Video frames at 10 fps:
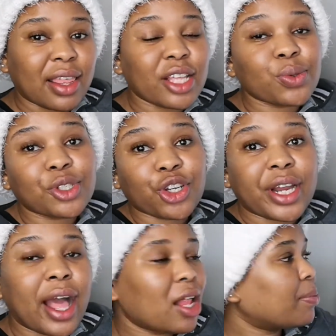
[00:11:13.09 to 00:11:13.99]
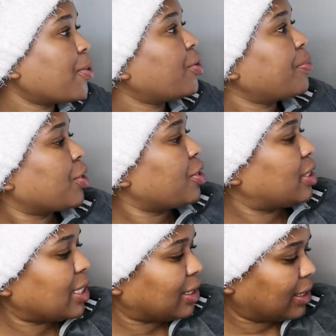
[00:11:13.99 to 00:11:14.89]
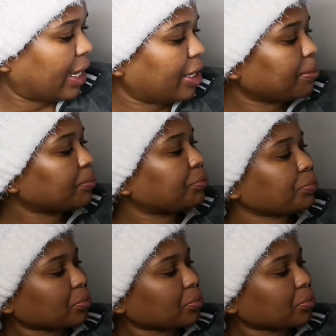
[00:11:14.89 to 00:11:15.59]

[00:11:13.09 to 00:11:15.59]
That's what's going to help her, because let's say